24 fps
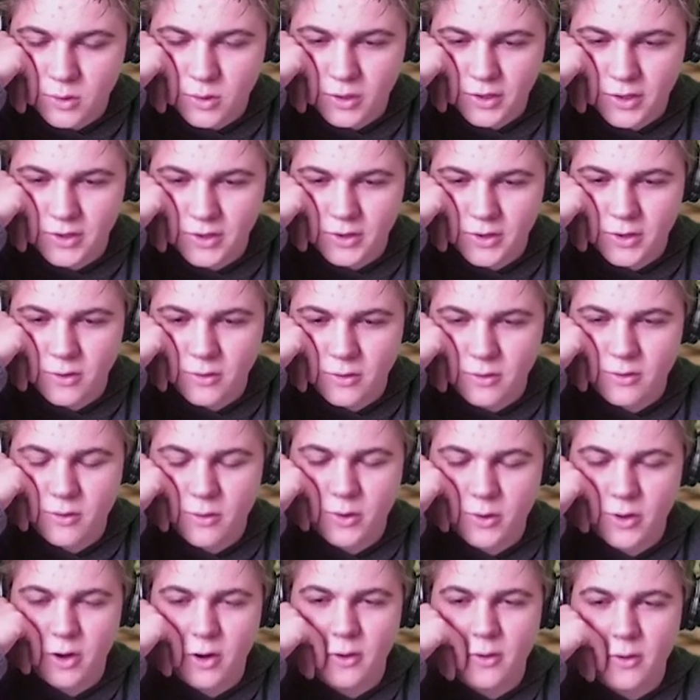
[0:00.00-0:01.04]
Orchid
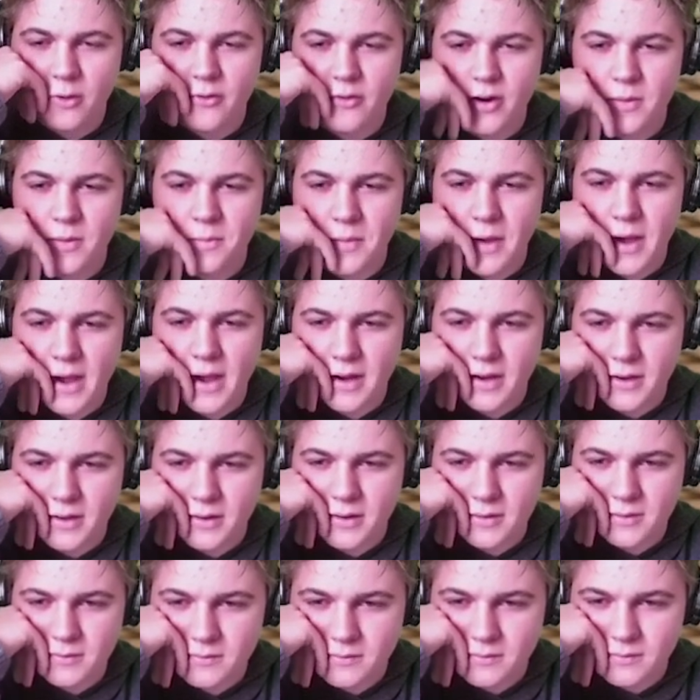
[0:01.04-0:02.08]
goes right back.
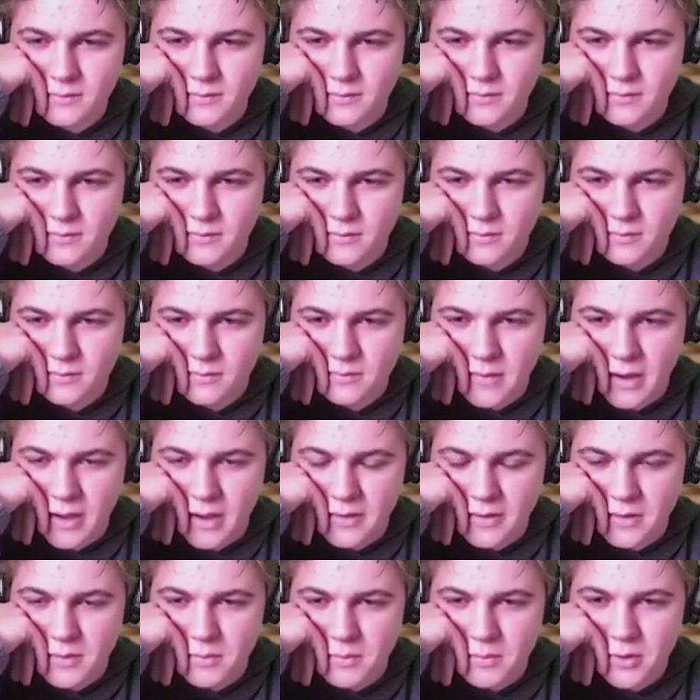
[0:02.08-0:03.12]

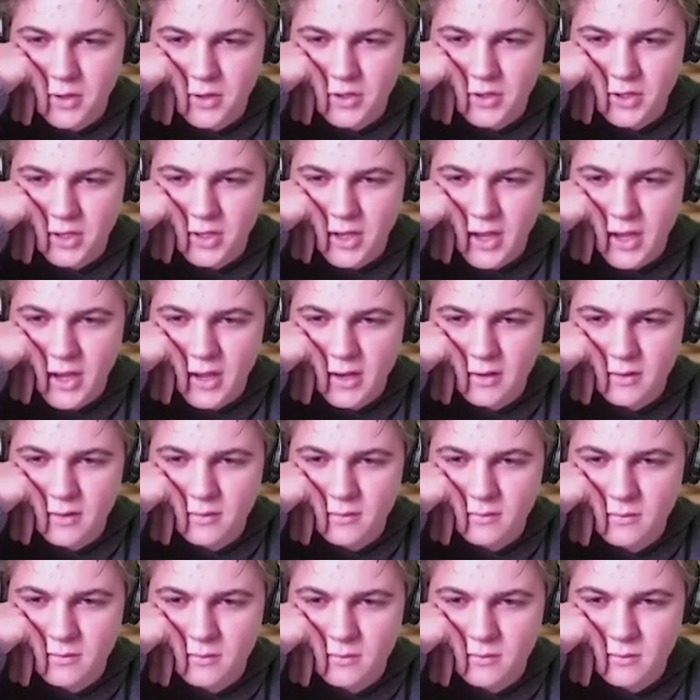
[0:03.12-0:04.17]
Bison push again.